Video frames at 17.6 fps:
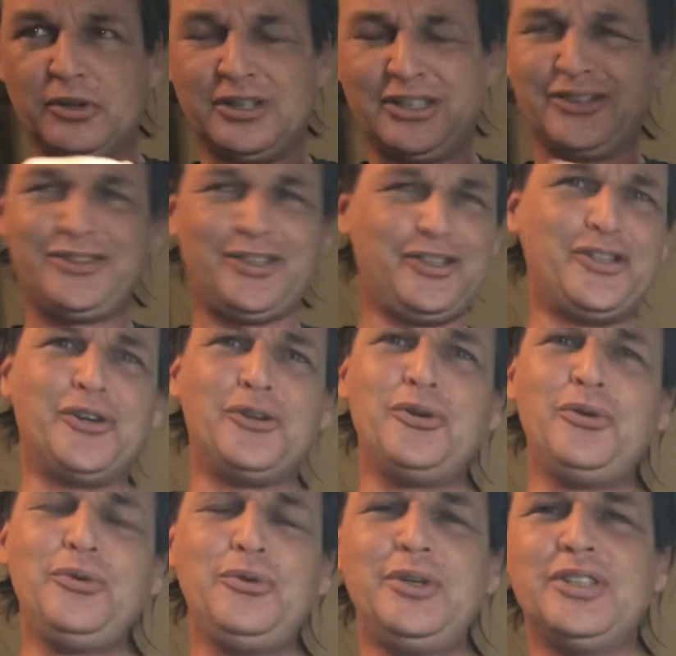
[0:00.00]
Because, you know,
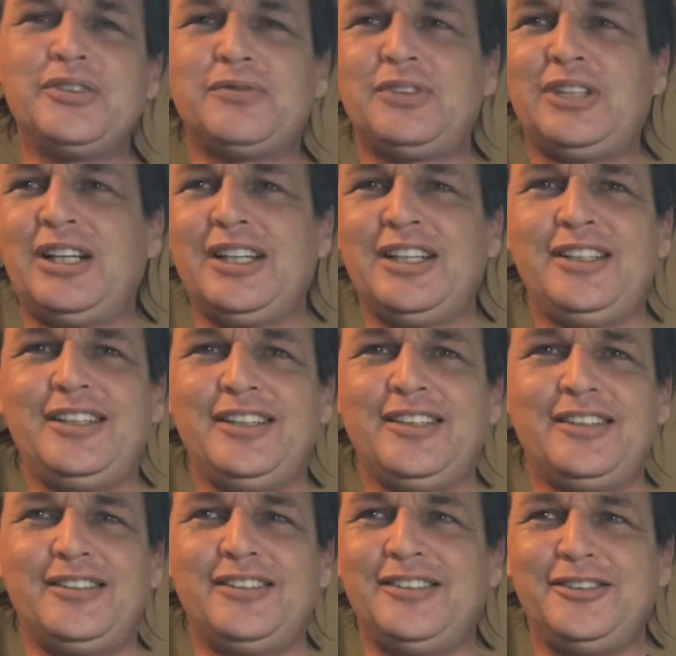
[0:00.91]
who is flying
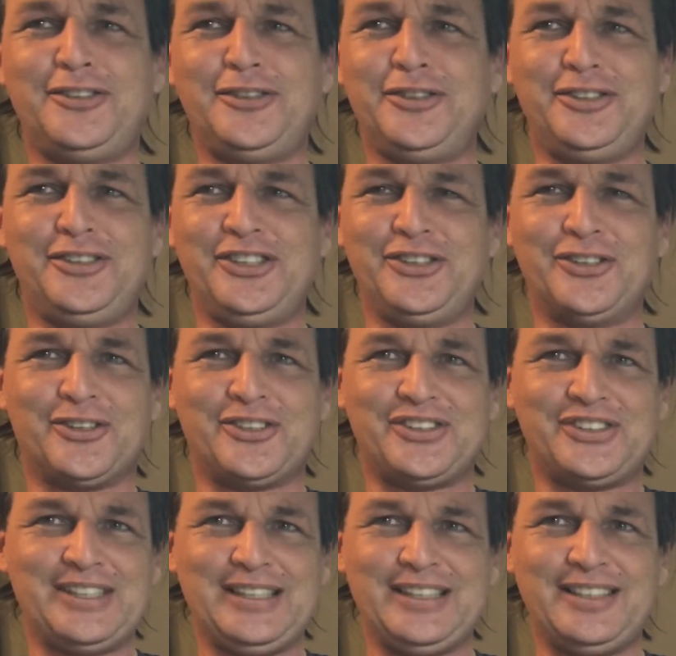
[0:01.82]
in to the
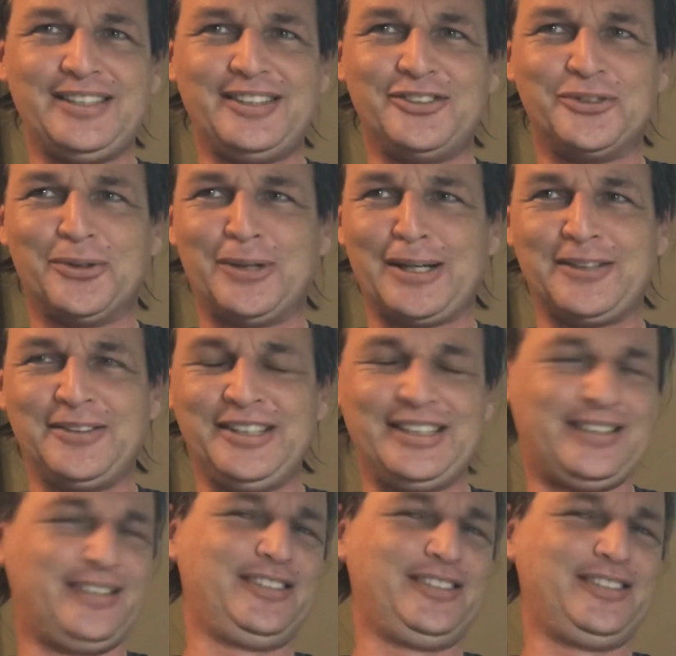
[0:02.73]
DRC directly?